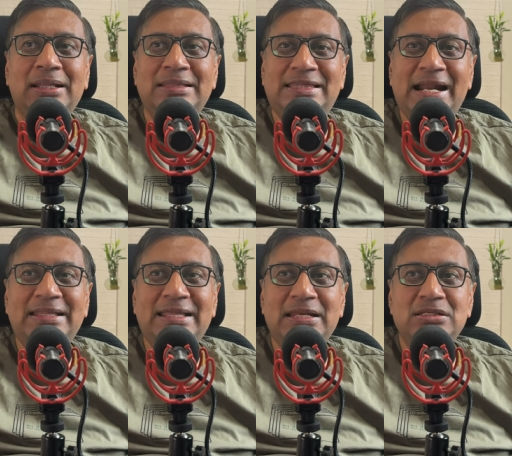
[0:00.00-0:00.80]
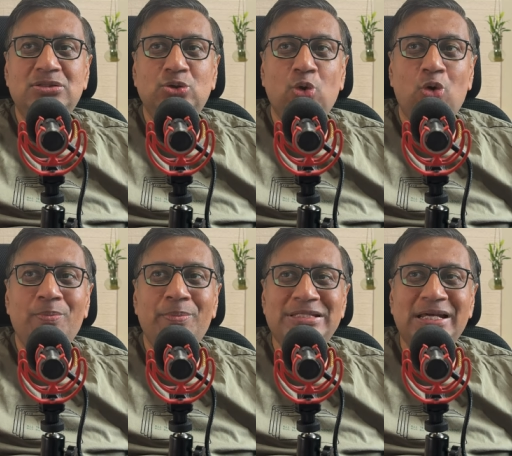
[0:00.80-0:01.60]
that there is no
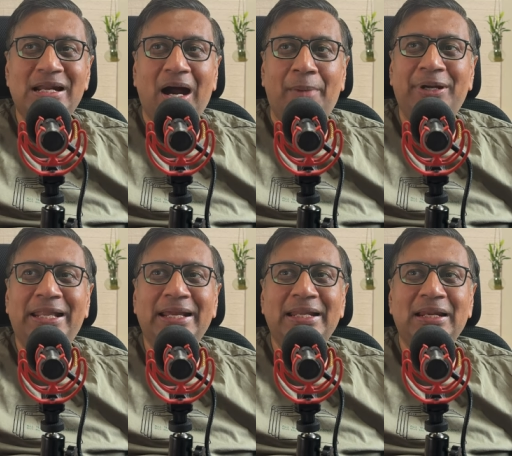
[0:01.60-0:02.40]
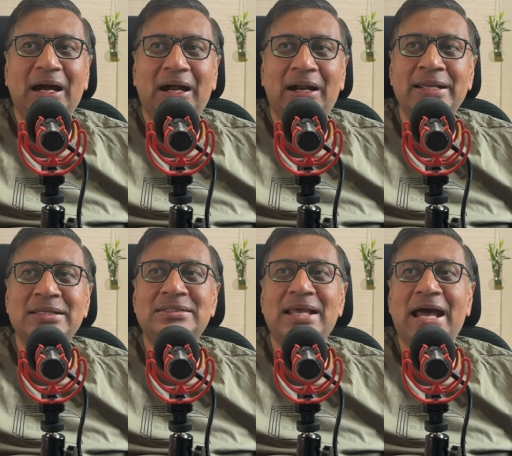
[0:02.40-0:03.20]
major uptick in
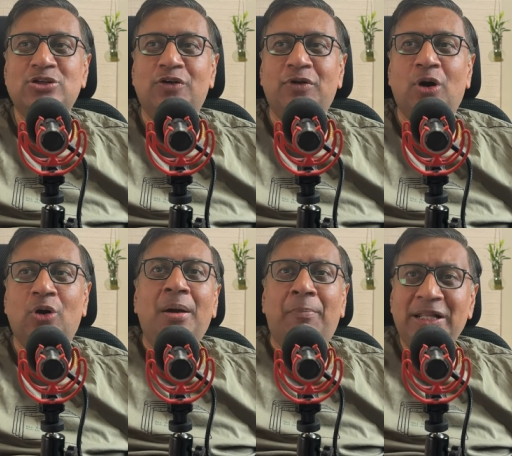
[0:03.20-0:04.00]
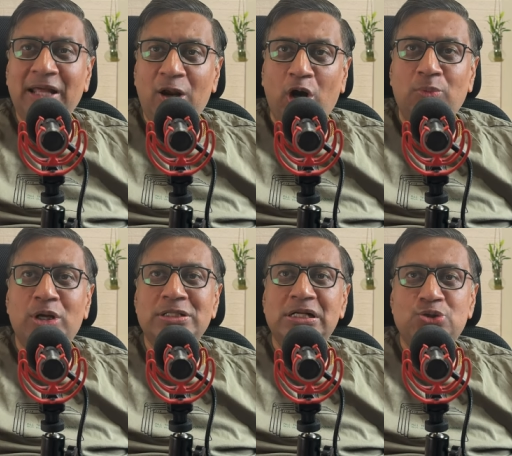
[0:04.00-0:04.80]
earnings as of now. But there are a lot
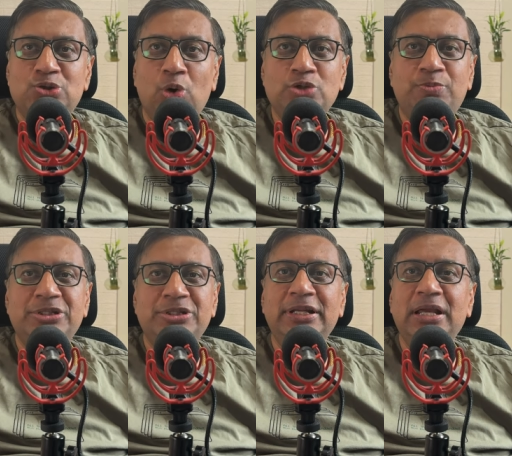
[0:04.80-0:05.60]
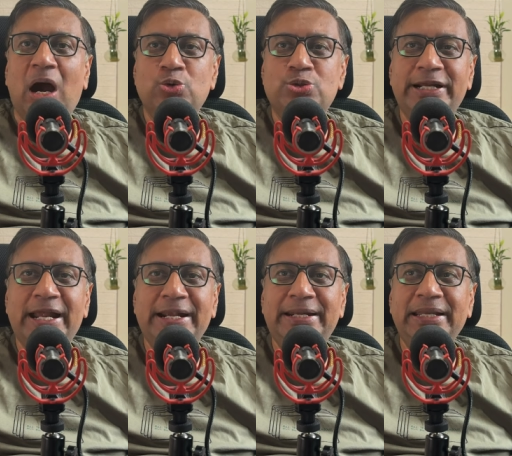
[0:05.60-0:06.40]
more results to go, especially outside
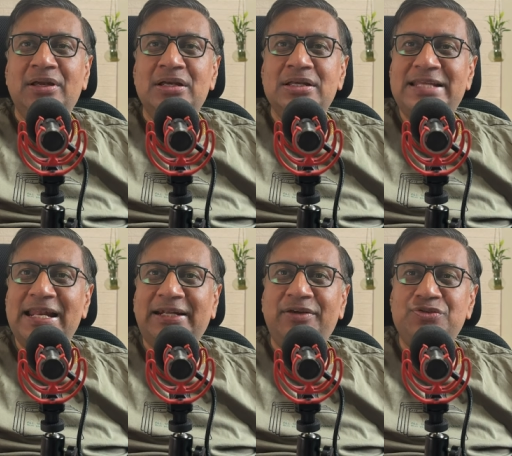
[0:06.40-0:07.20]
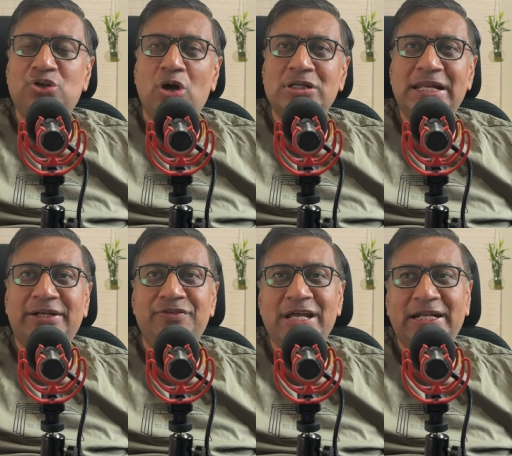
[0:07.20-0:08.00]
IT. Selective stocks,
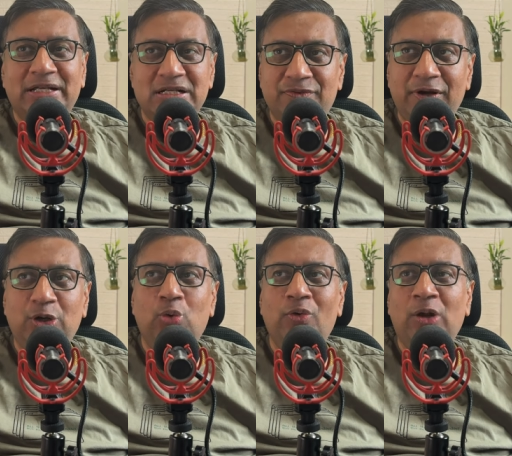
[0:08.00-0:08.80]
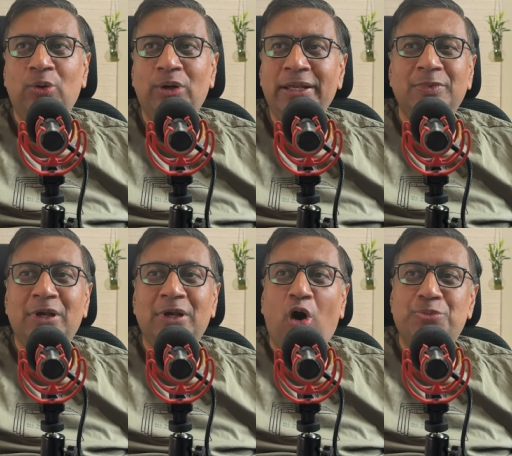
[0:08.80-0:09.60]
selective sectors will do well only.
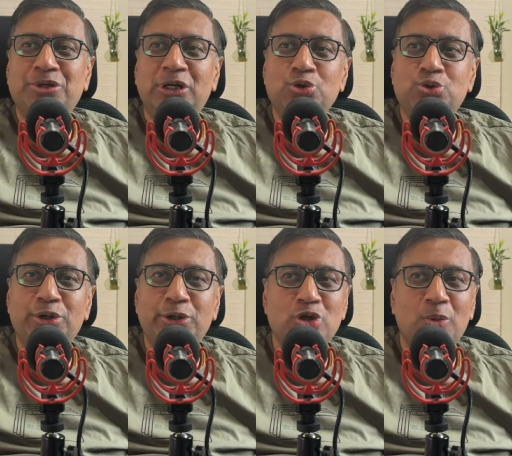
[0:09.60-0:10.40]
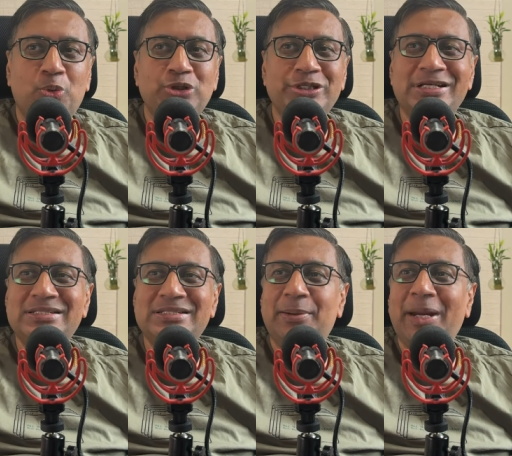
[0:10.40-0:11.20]
Option 2 is to reduce your
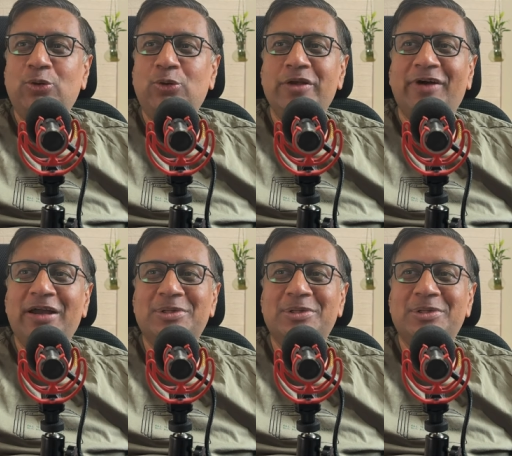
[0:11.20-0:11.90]
position, say by 25%,